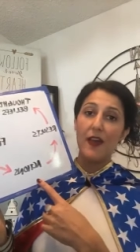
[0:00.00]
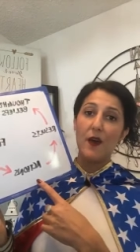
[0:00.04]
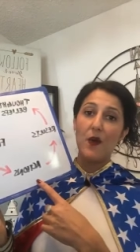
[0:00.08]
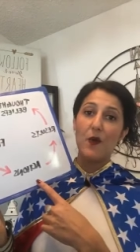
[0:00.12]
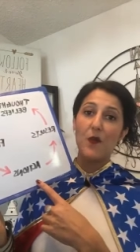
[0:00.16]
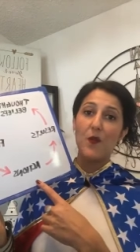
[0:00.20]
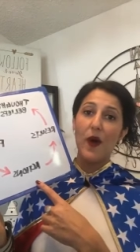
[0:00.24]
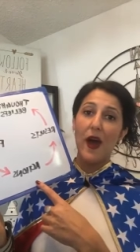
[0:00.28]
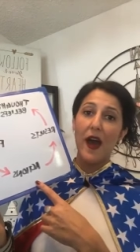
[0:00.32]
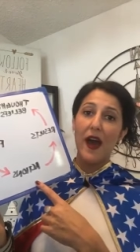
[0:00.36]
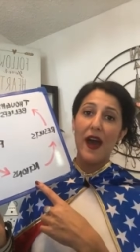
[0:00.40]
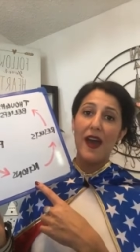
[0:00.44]

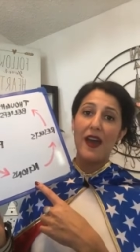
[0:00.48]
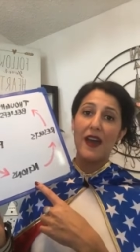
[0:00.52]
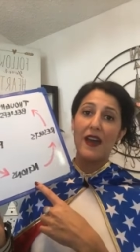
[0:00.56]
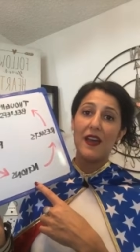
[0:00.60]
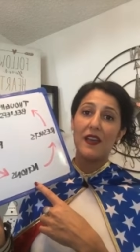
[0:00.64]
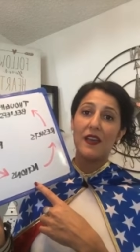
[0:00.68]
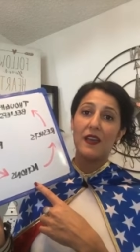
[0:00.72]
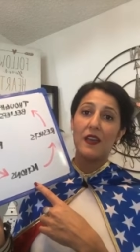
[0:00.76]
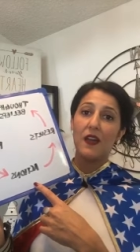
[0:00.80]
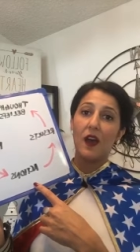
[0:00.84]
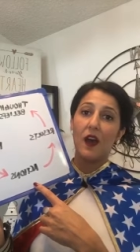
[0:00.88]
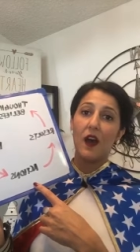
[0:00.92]

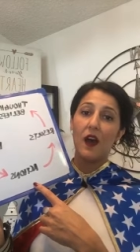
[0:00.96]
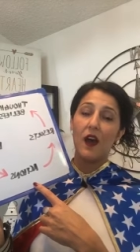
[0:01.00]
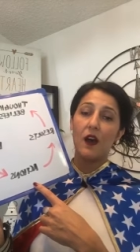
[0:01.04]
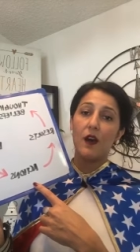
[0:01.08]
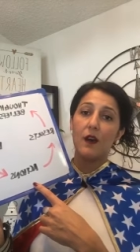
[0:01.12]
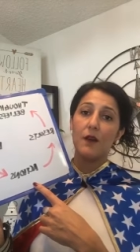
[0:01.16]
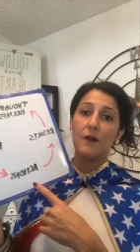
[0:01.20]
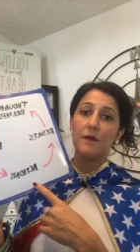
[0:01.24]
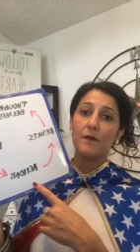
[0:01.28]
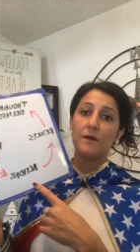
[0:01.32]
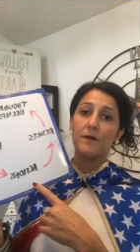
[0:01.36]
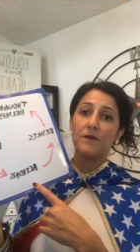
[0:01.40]
by,
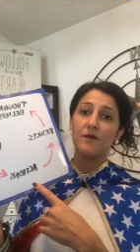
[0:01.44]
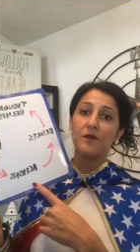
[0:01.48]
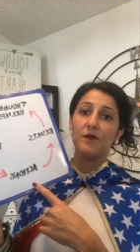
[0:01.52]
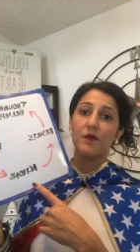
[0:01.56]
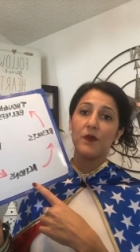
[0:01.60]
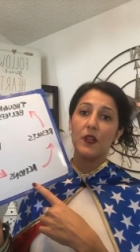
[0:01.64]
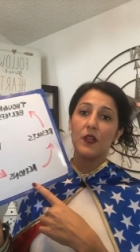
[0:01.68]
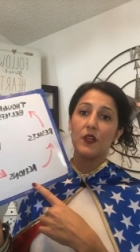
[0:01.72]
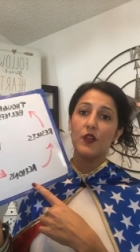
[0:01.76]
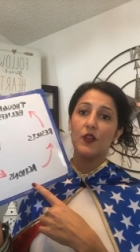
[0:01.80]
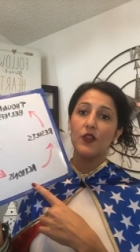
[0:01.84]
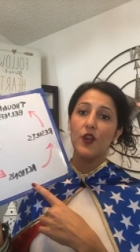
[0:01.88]
um,
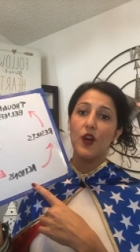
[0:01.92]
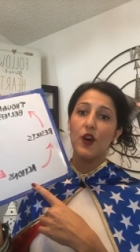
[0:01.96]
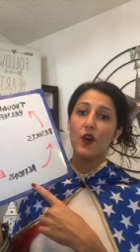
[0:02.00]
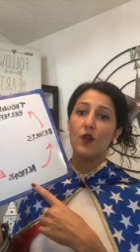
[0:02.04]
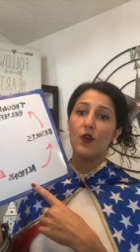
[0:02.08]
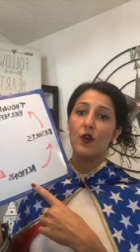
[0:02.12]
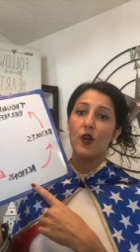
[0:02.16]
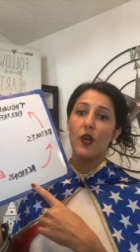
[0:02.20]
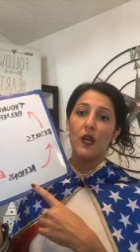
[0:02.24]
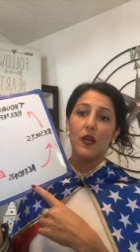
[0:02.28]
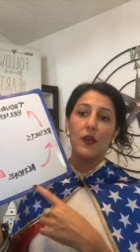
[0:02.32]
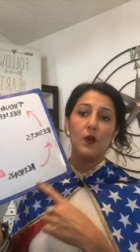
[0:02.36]
you
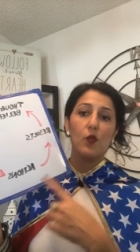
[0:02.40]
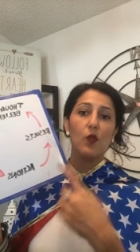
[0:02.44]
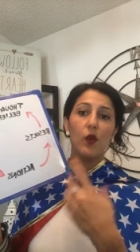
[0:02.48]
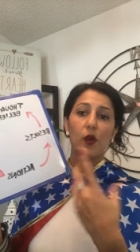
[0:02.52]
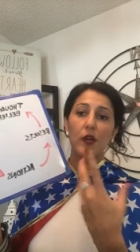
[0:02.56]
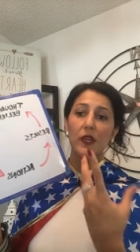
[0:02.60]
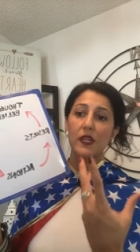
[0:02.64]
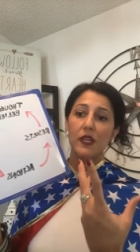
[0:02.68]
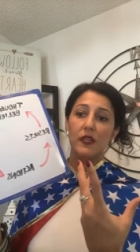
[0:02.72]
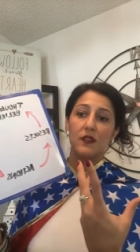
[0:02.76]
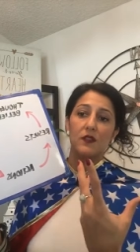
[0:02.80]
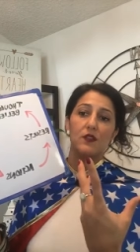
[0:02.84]
know,
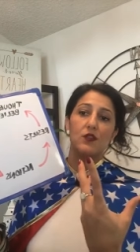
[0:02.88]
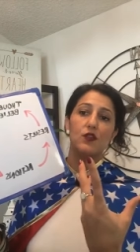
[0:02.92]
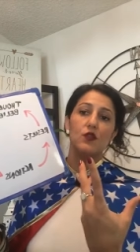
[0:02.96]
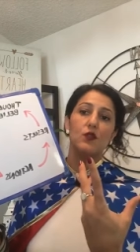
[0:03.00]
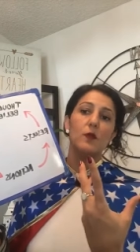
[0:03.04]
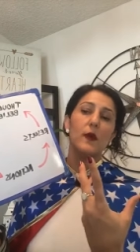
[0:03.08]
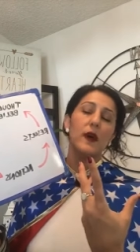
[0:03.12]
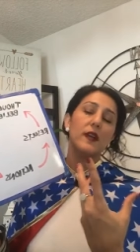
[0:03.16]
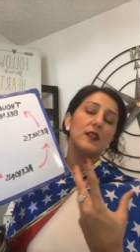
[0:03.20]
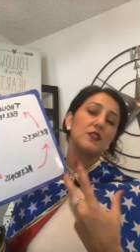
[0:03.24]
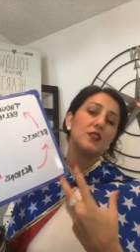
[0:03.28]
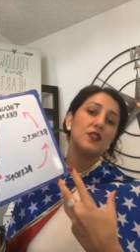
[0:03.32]
working too
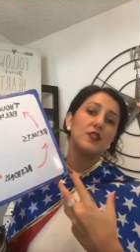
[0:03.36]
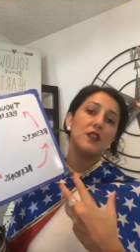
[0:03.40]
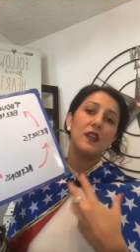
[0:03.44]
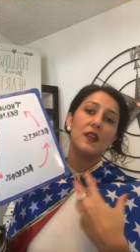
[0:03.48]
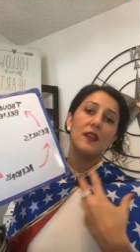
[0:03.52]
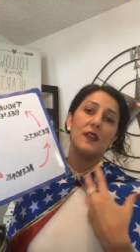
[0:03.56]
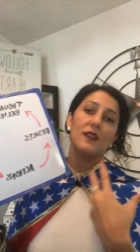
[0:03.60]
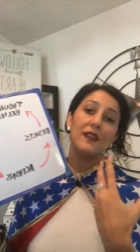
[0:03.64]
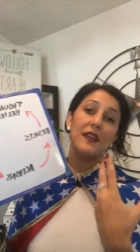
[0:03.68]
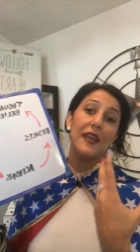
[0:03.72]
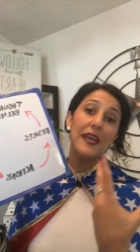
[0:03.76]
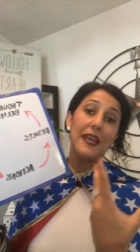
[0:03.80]
much,
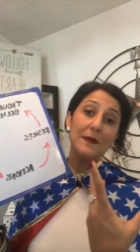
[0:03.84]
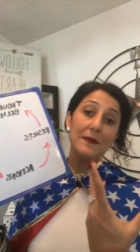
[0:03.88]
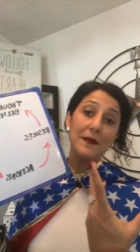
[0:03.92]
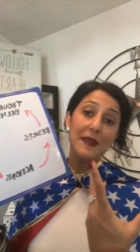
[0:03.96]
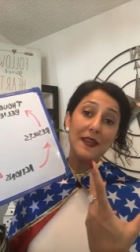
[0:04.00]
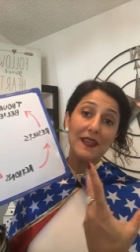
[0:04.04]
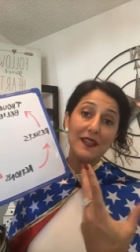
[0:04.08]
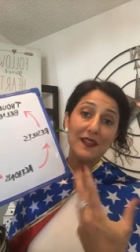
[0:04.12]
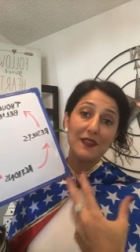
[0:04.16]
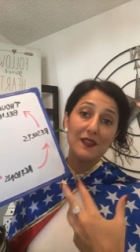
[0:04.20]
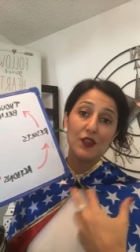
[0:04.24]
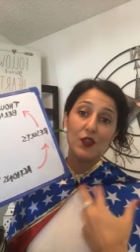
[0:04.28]

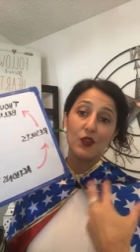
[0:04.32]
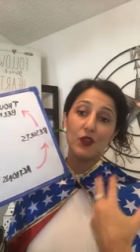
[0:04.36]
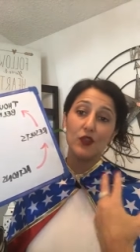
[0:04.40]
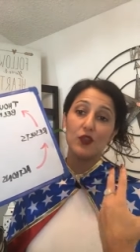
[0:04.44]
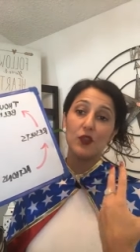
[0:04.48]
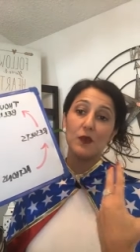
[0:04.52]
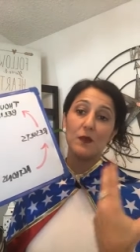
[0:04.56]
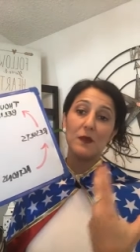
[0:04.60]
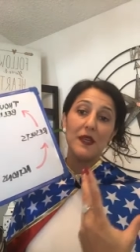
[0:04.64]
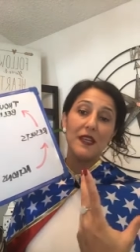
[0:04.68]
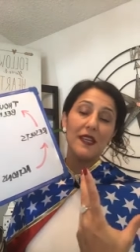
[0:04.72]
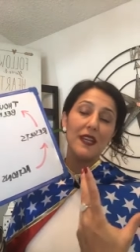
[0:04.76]
gaming,
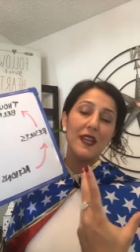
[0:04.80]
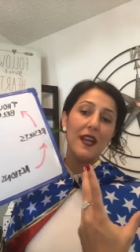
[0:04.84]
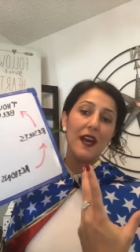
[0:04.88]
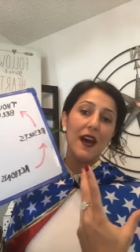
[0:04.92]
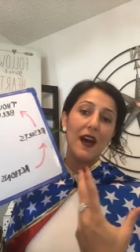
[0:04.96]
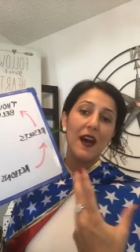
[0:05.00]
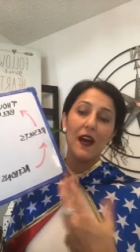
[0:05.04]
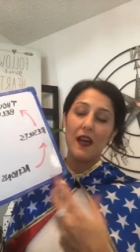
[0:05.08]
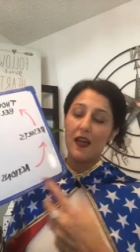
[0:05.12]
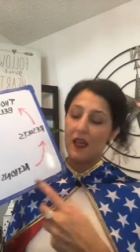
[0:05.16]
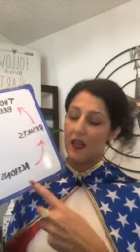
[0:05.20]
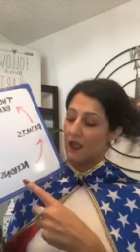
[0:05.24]
social
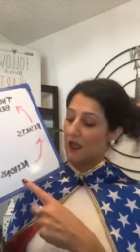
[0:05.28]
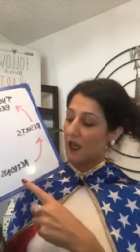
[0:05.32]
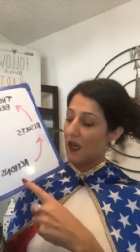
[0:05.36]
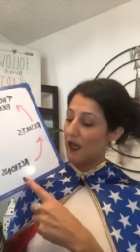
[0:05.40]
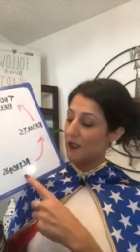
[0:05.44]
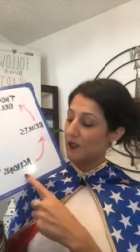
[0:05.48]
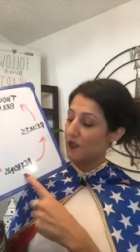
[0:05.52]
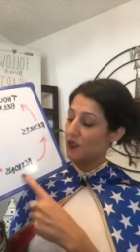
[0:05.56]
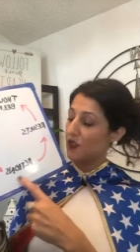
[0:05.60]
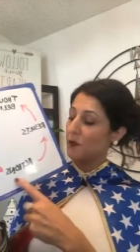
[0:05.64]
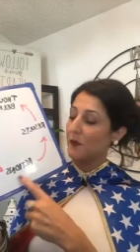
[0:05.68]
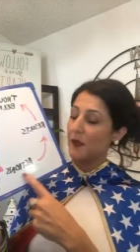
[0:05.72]
media, uh,
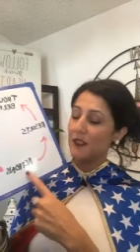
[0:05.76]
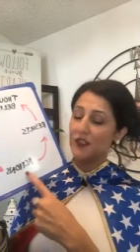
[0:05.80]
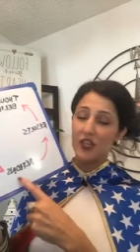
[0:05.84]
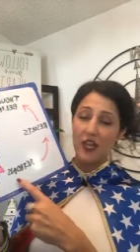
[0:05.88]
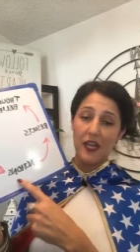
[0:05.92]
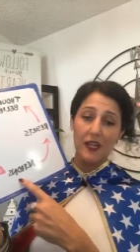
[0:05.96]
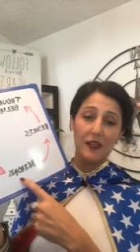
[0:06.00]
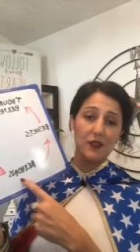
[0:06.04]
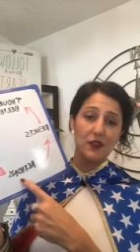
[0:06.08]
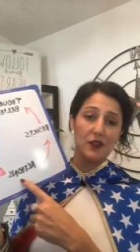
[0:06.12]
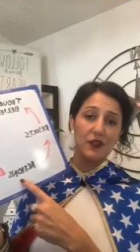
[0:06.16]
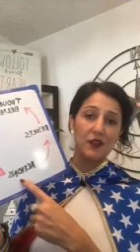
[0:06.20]
too much
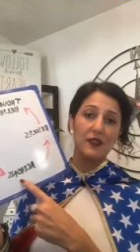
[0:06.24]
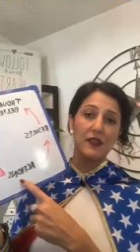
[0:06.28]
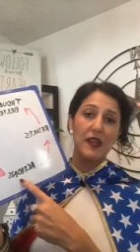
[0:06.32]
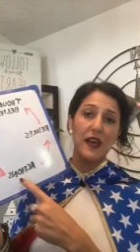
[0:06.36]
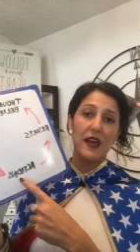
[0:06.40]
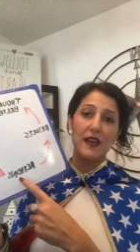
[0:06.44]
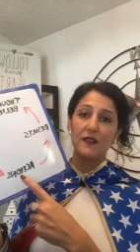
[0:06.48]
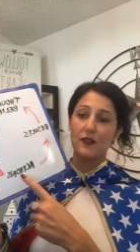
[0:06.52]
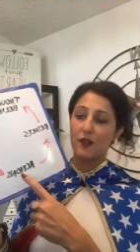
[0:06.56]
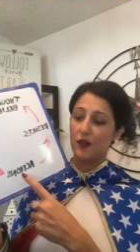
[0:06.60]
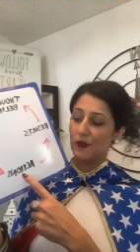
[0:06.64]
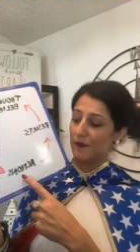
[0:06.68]

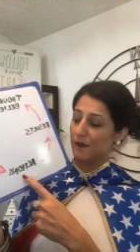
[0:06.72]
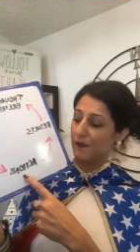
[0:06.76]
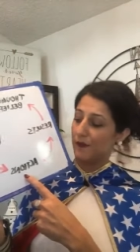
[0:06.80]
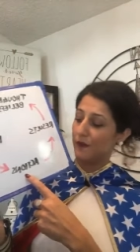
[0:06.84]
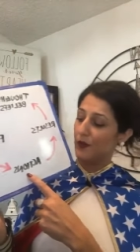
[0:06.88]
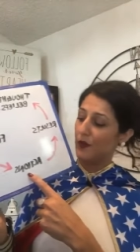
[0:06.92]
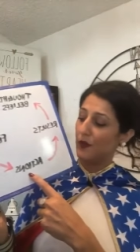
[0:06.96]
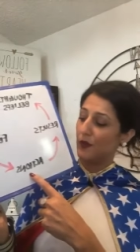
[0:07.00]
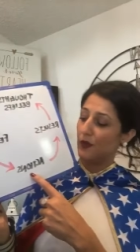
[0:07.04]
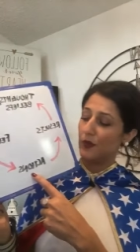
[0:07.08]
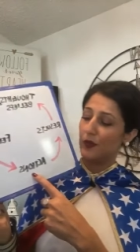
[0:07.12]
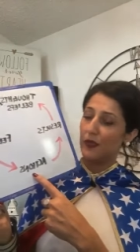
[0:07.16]
exercise or
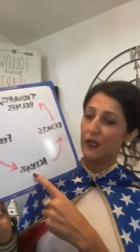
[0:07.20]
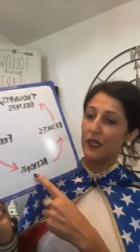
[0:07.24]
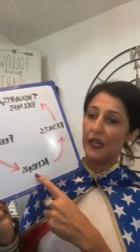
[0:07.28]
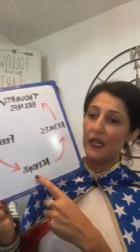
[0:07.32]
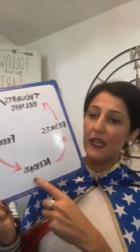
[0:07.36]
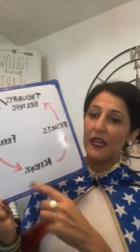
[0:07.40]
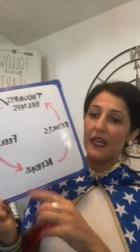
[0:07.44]
food?